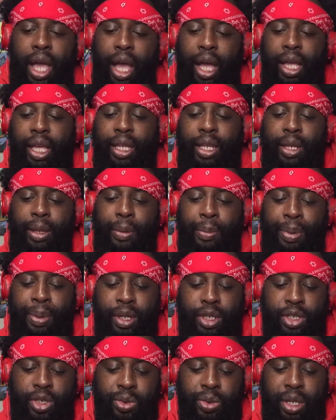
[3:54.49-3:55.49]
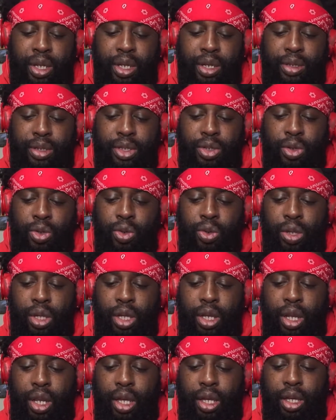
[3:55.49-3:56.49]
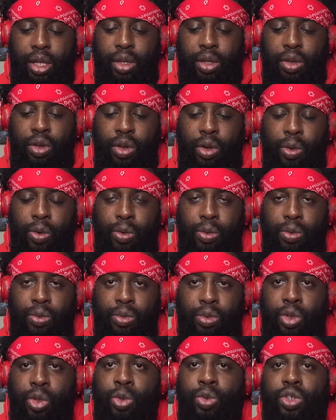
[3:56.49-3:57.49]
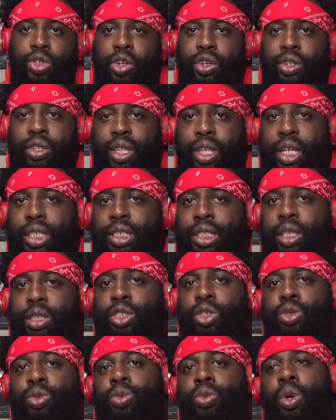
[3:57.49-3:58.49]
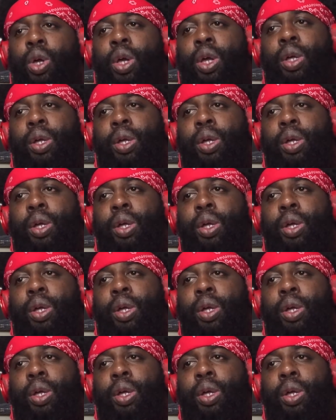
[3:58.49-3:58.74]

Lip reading: I get it, put you in it so you can like, you know, do certain things that you